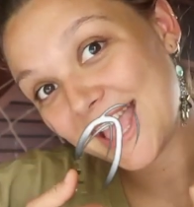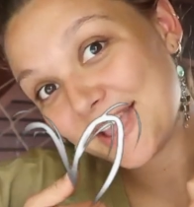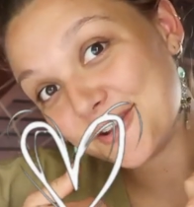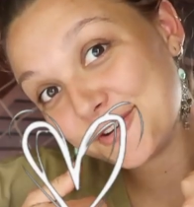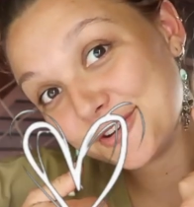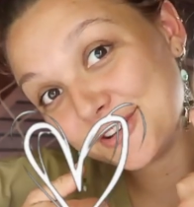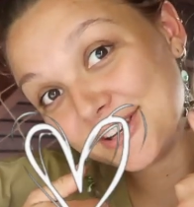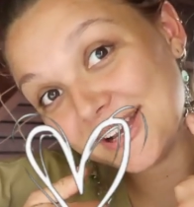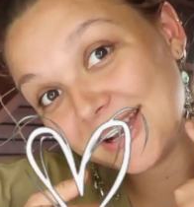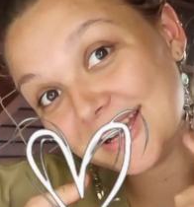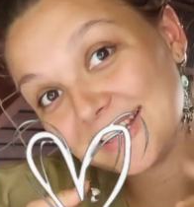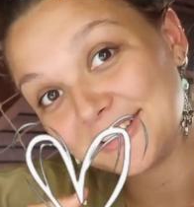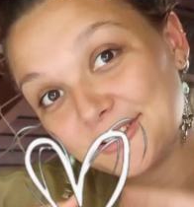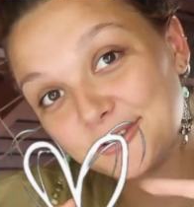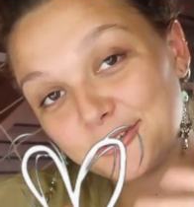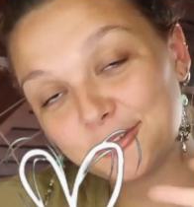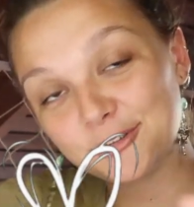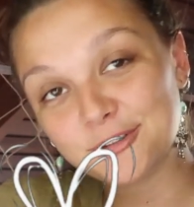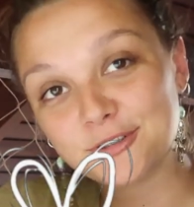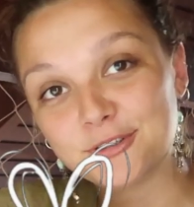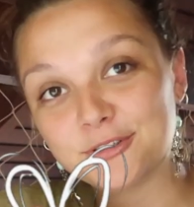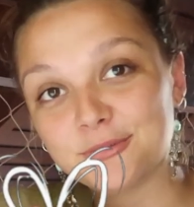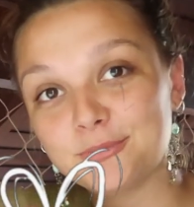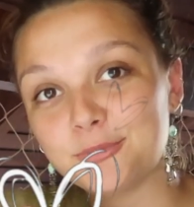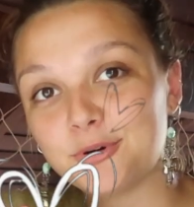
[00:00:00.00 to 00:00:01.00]
Good night or
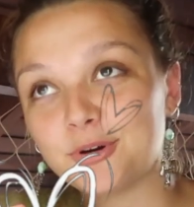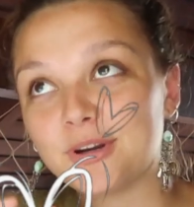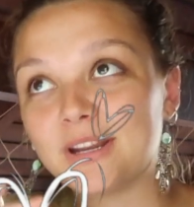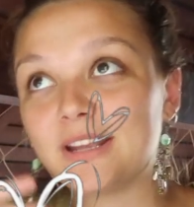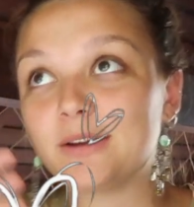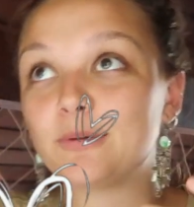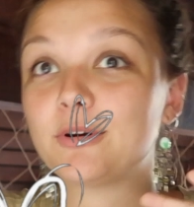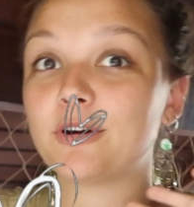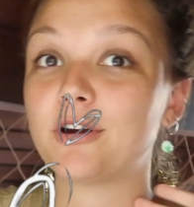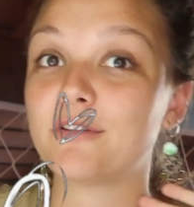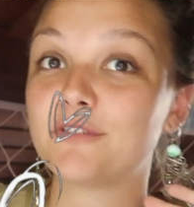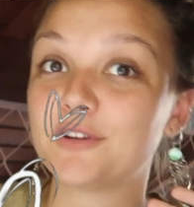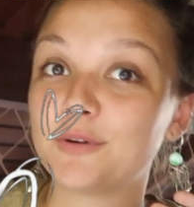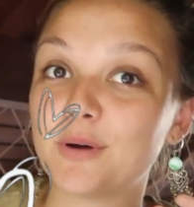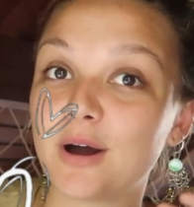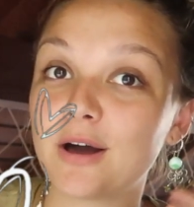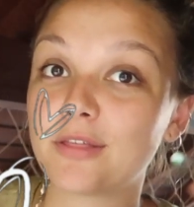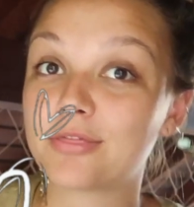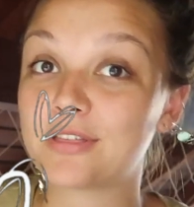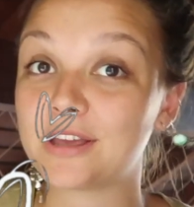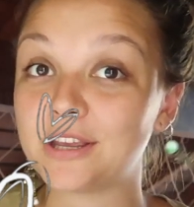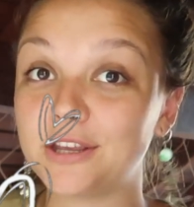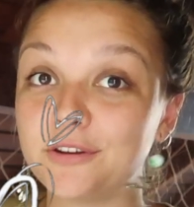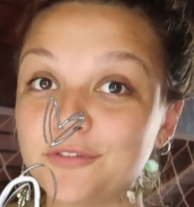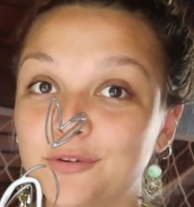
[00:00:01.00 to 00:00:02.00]
good morning, wherever you are.
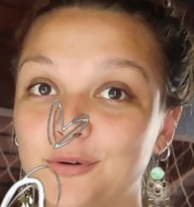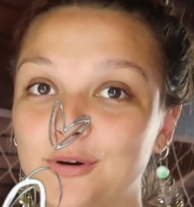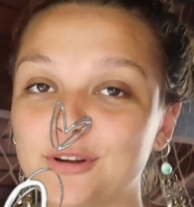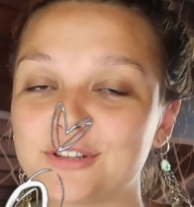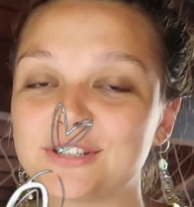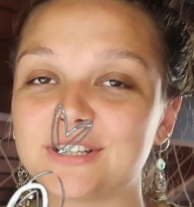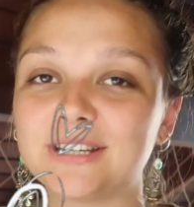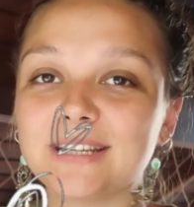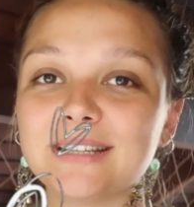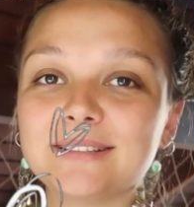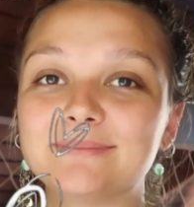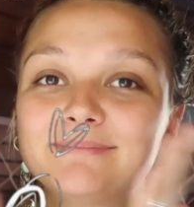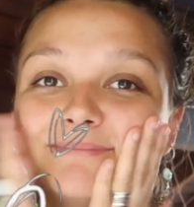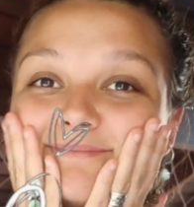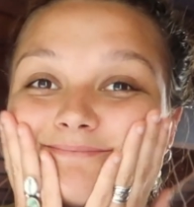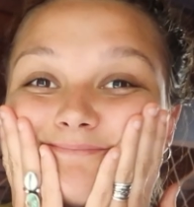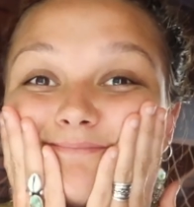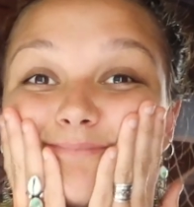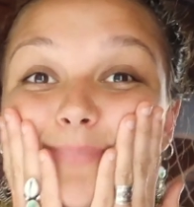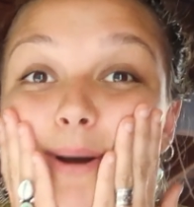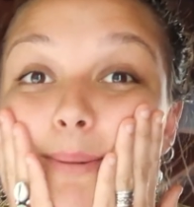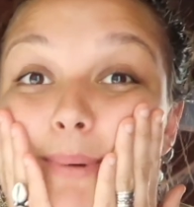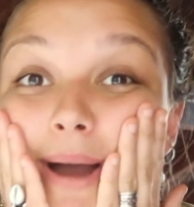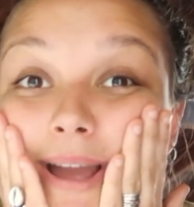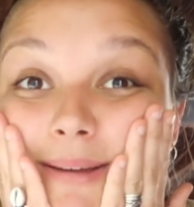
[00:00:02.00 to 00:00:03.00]
Thank you for watching.
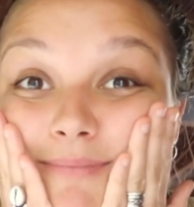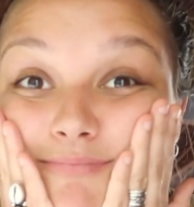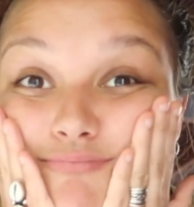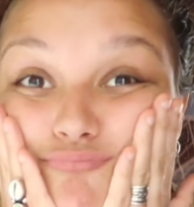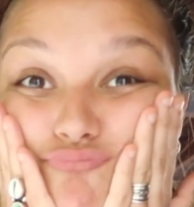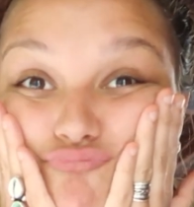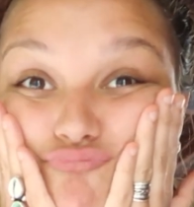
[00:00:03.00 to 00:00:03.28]
Bye bye.